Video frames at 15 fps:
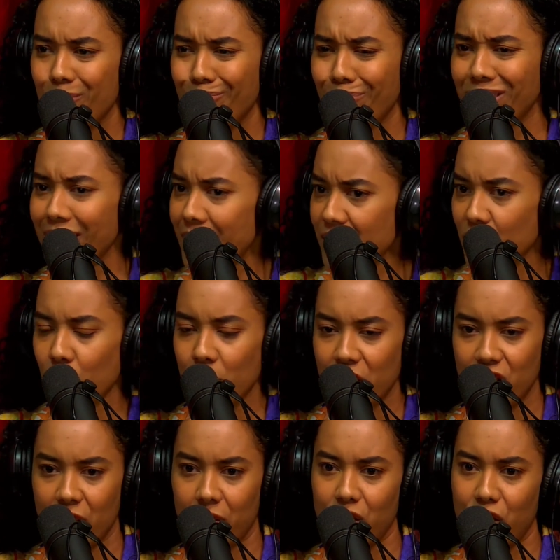Please don't
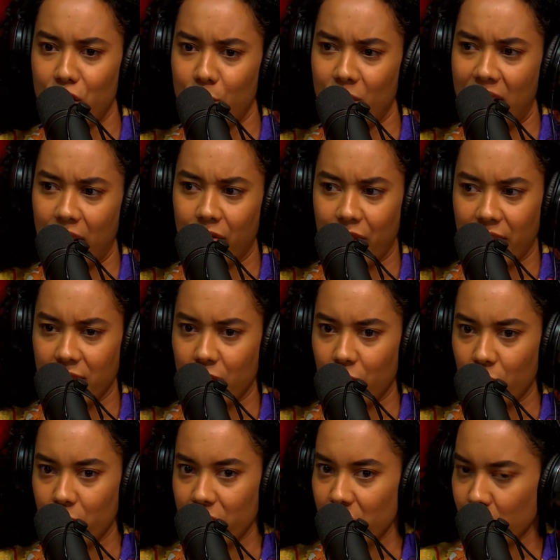reach out to your Black friends for
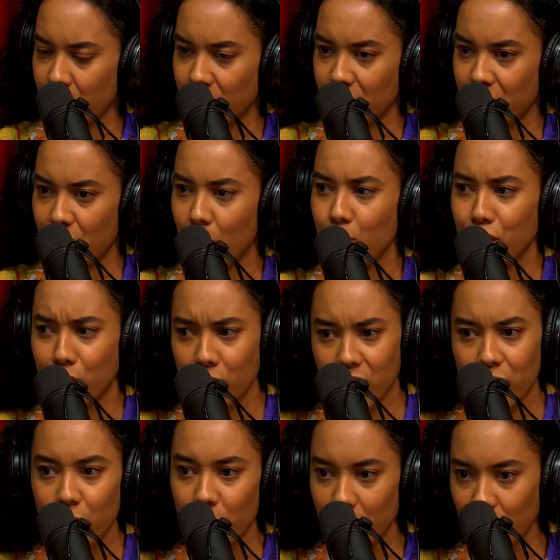resources, though. Use
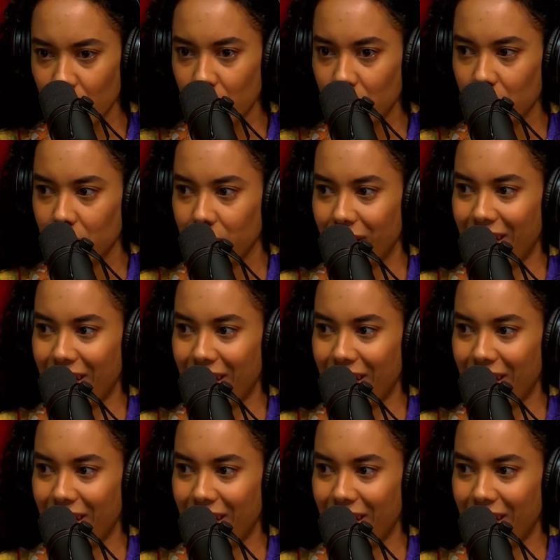Google.